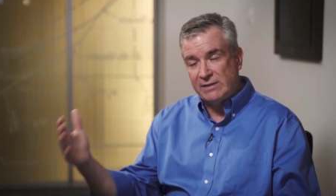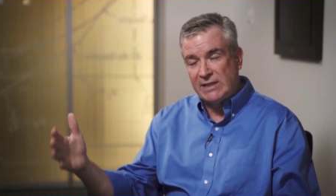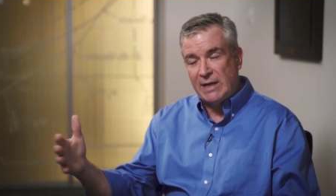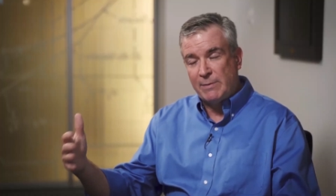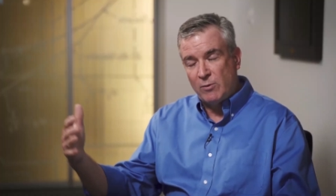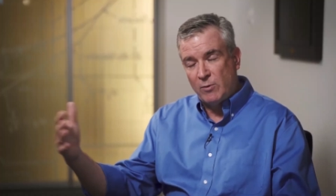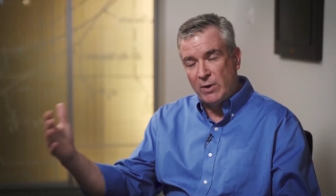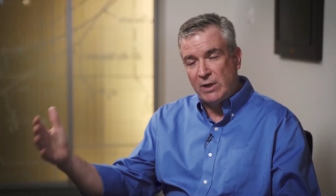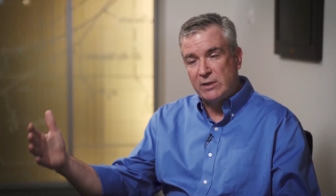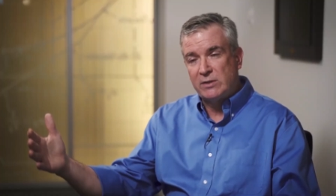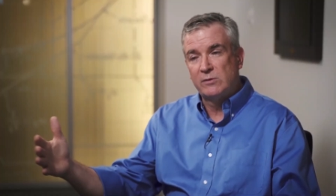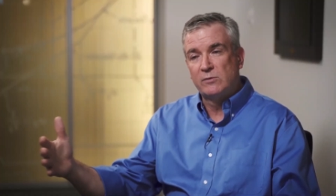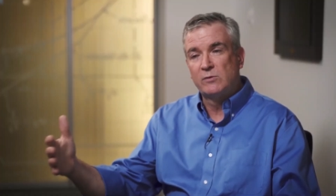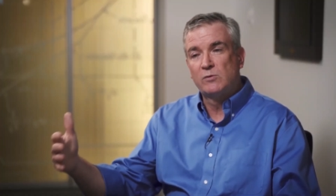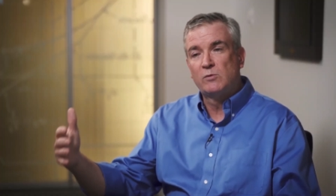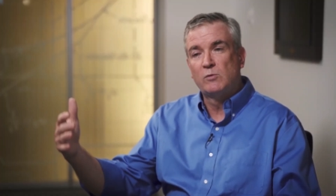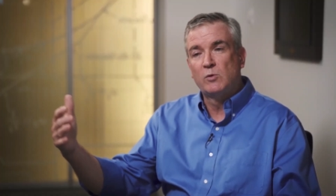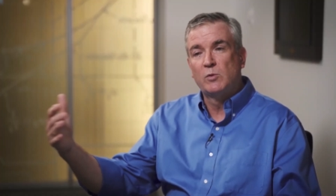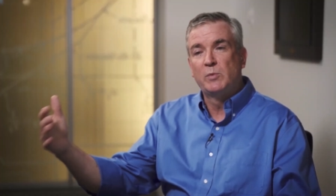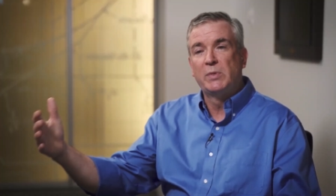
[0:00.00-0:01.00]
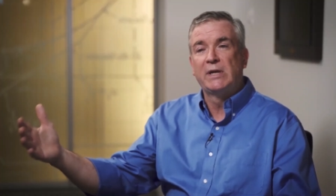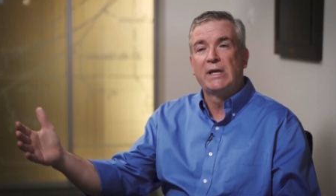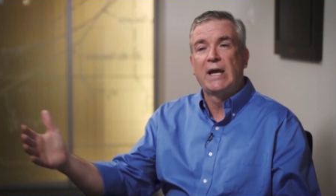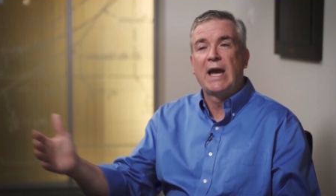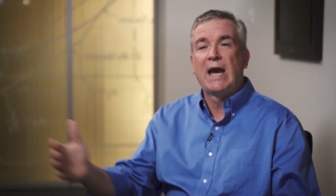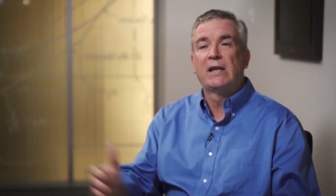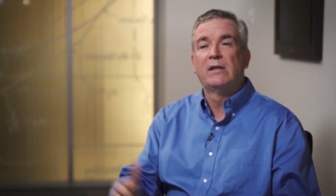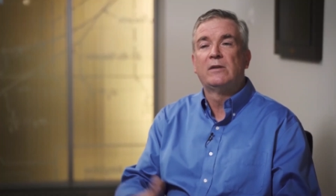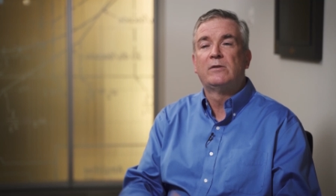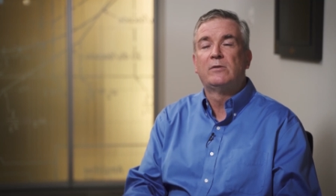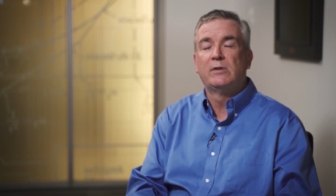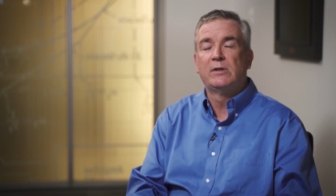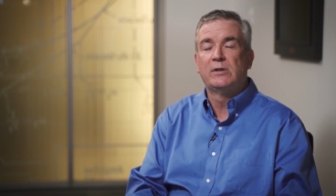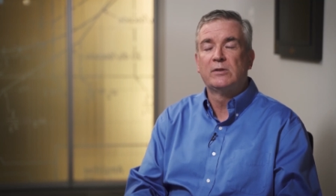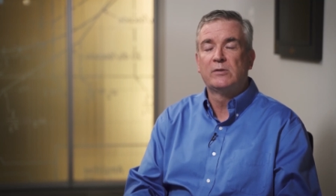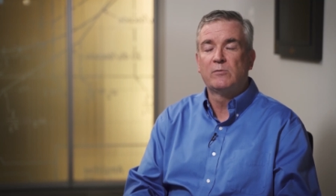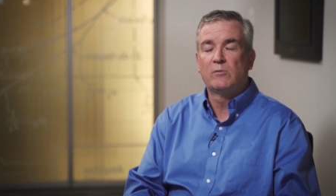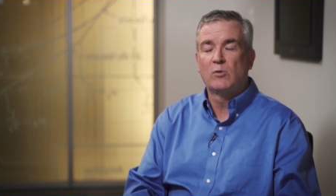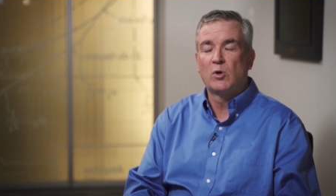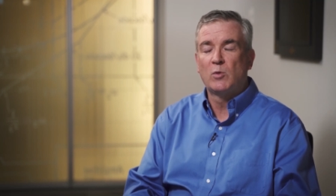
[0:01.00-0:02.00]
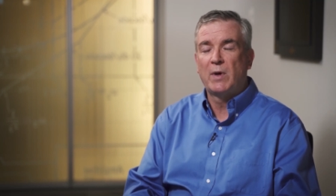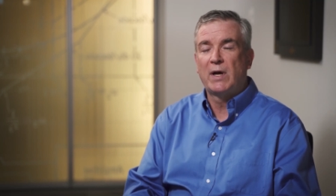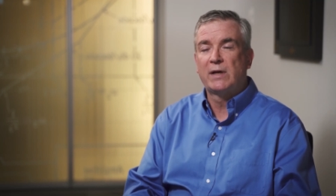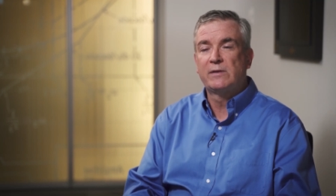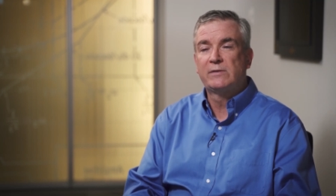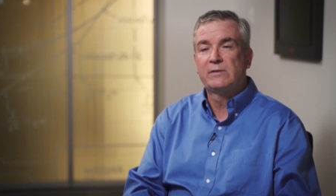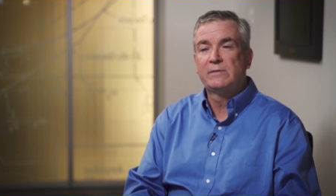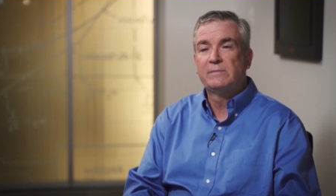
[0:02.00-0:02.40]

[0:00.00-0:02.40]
operations will be added to these robots.